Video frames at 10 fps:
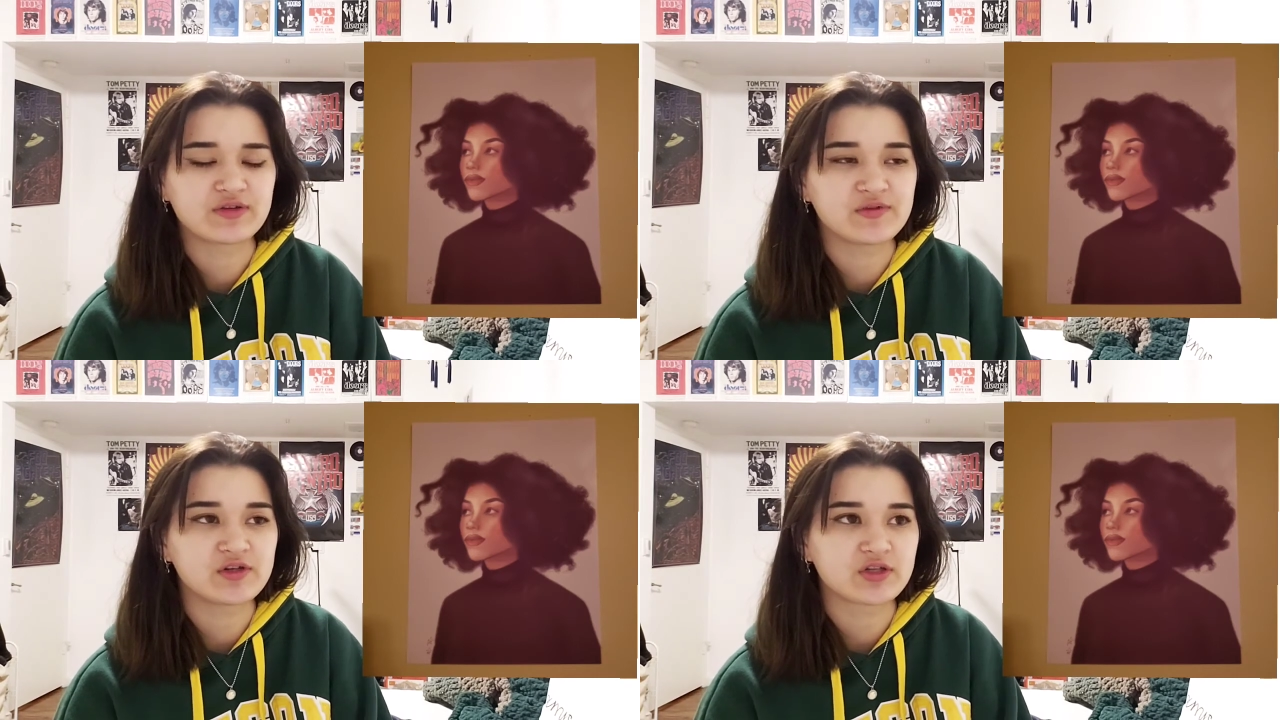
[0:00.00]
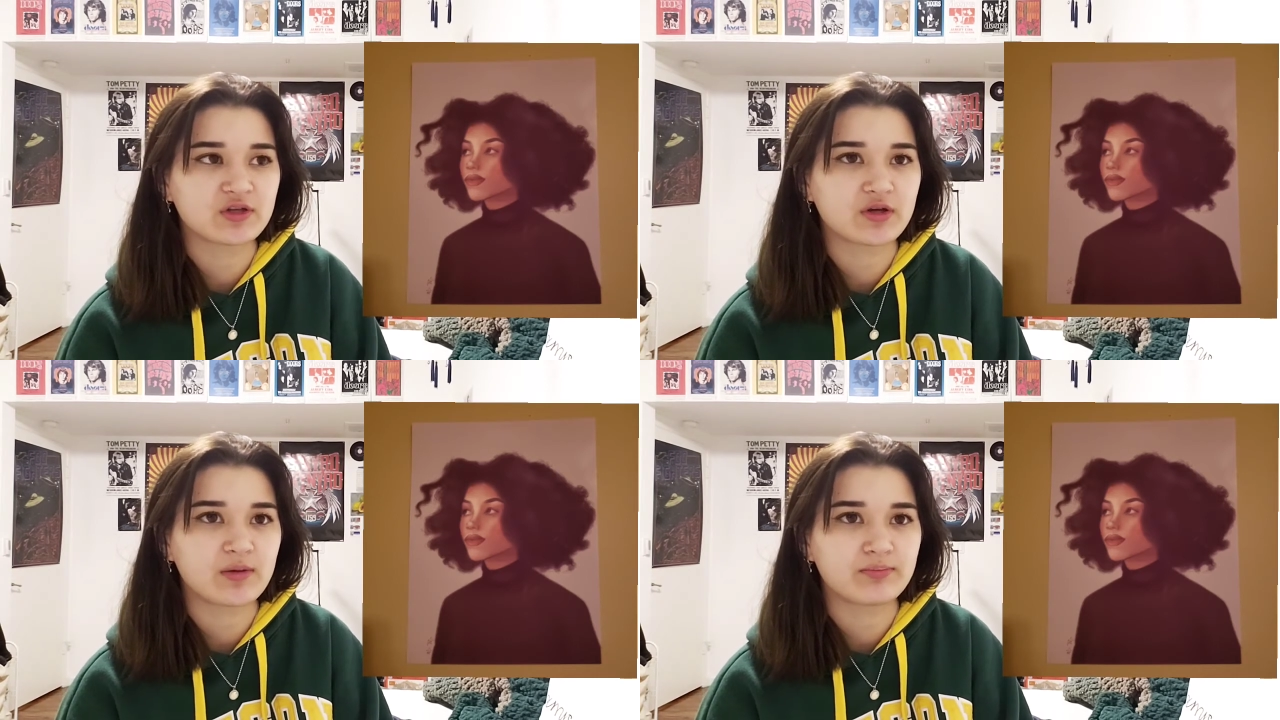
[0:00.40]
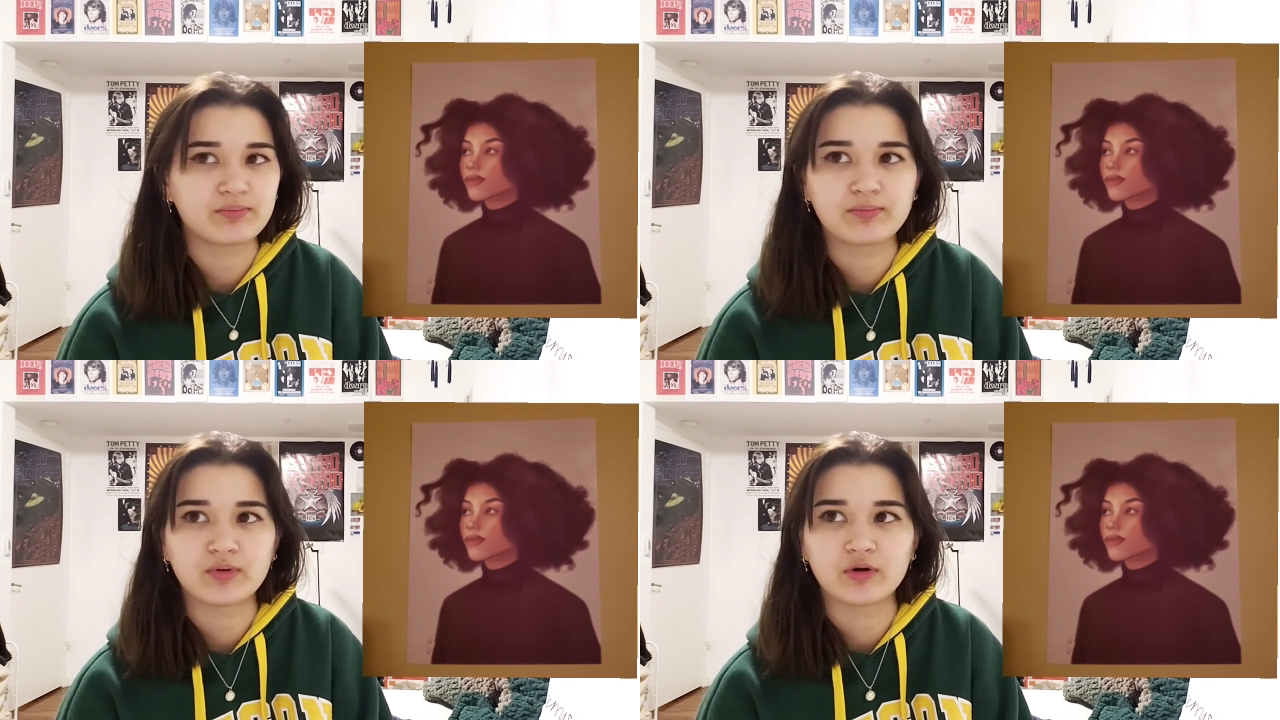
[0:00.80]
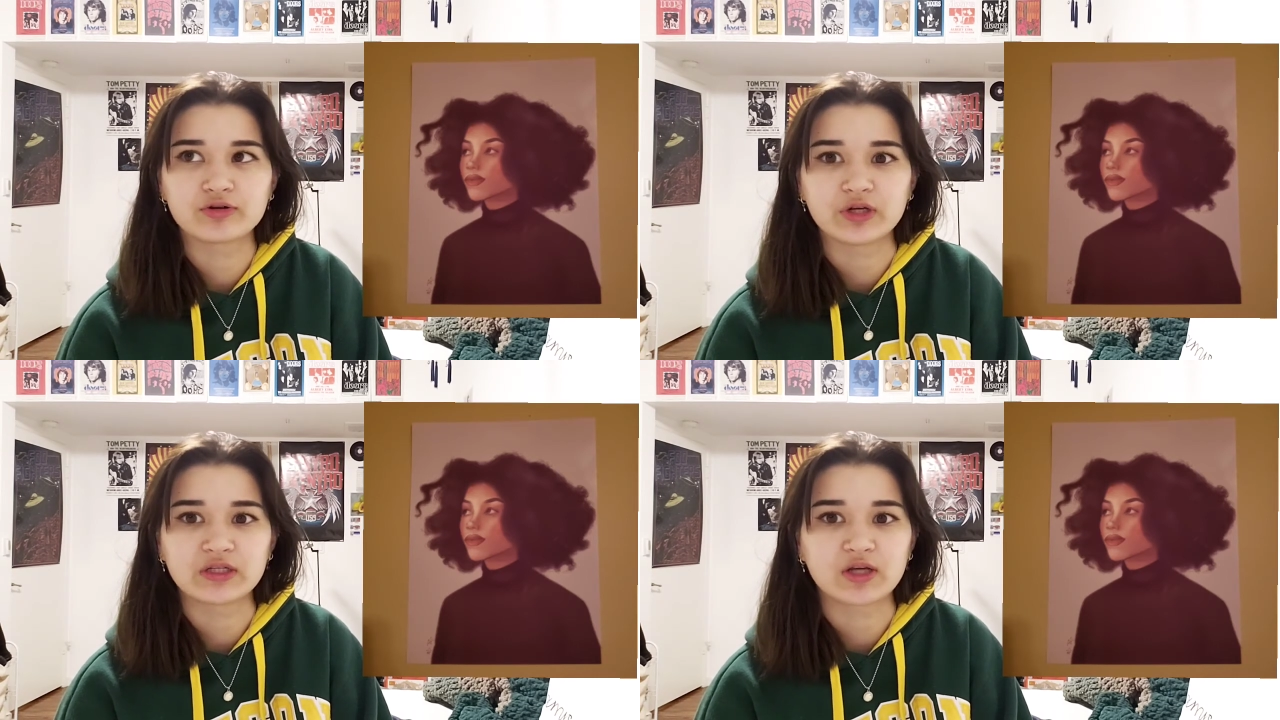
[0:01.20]
If you just look up
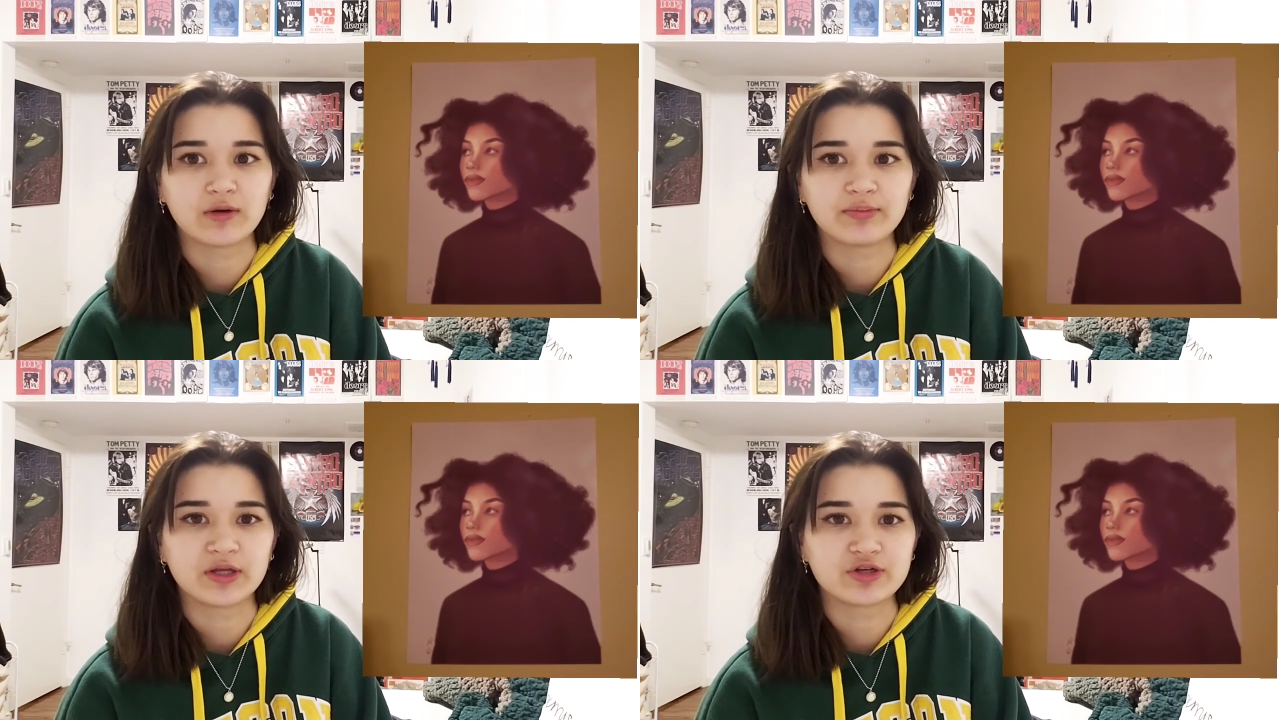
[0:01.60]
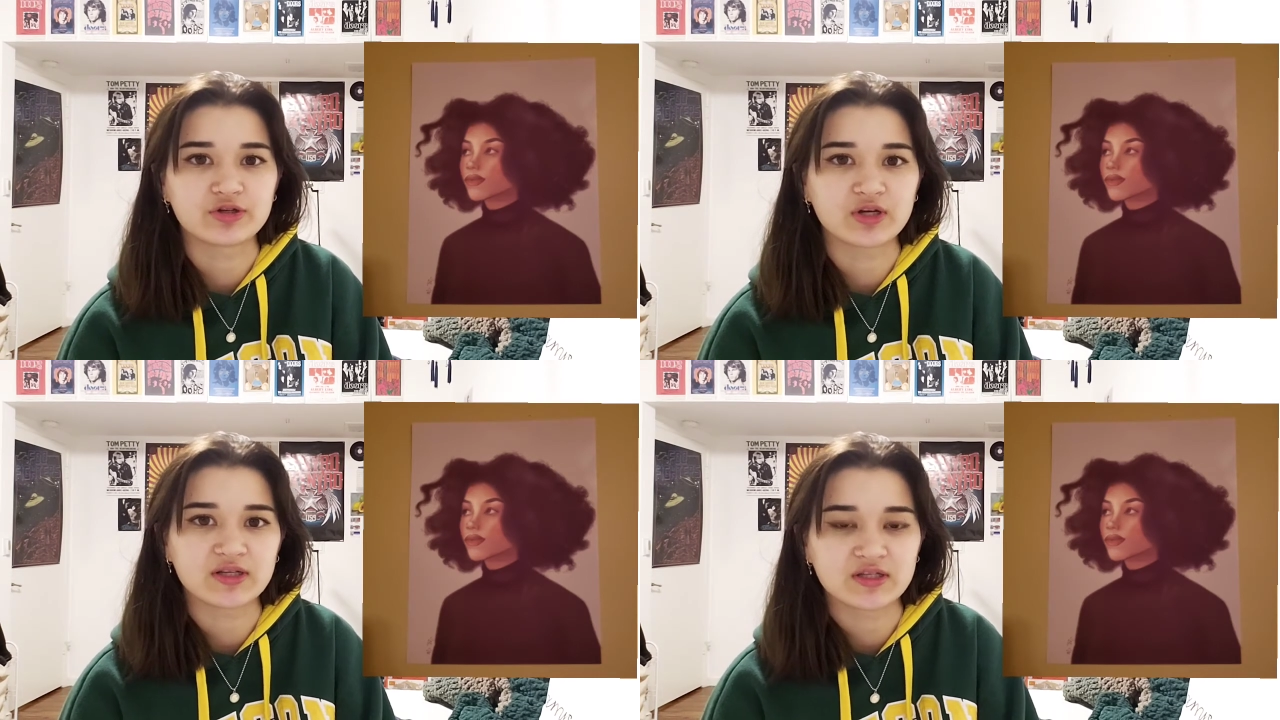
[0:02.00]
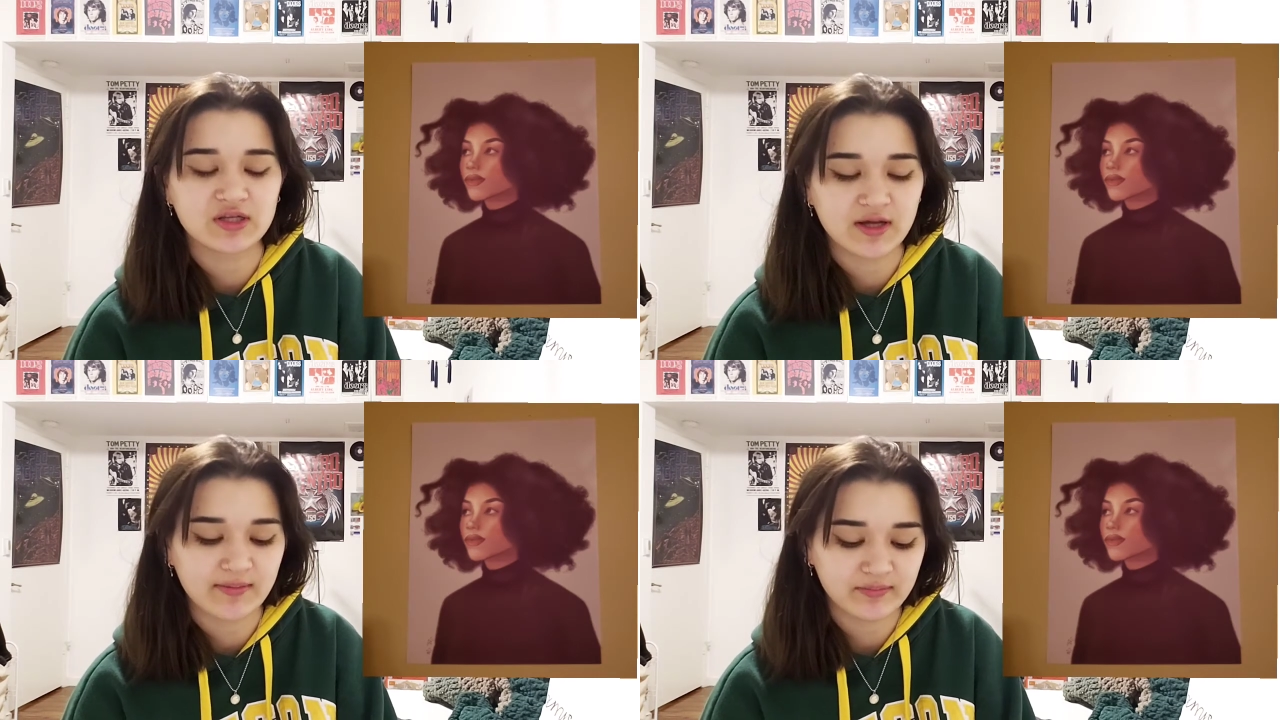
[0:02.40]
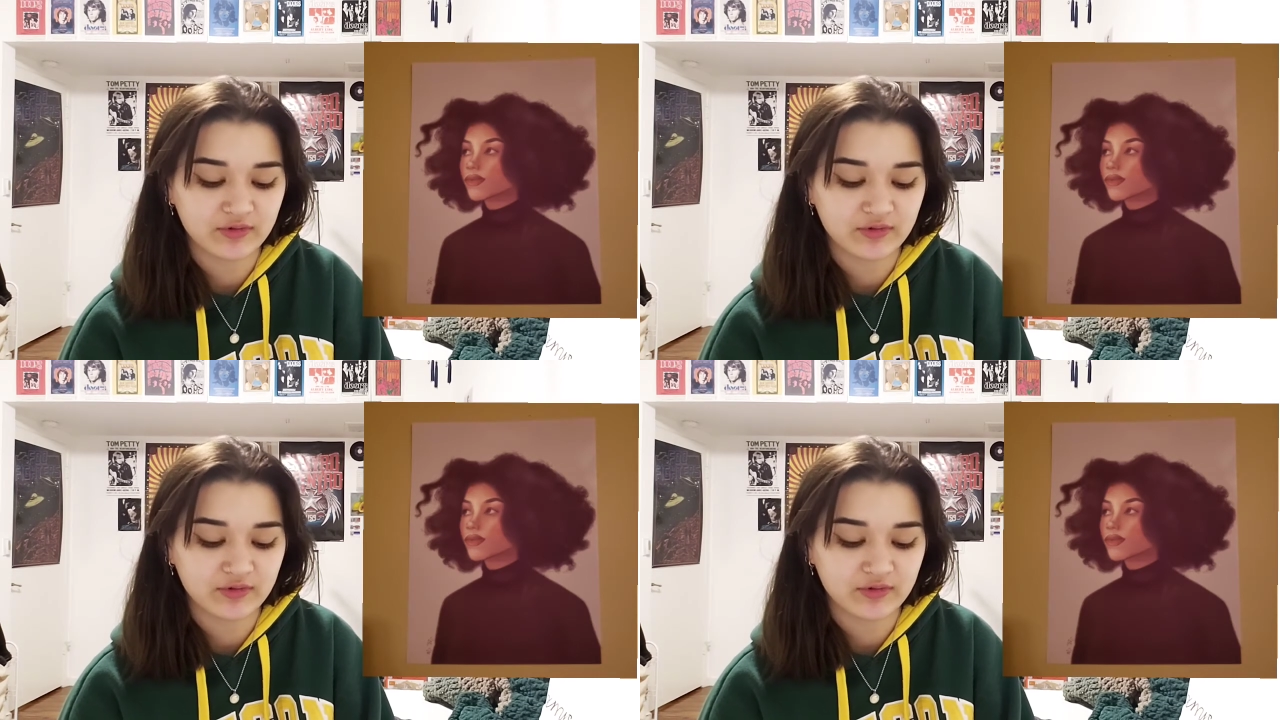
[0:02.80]
portraits on Pinterest,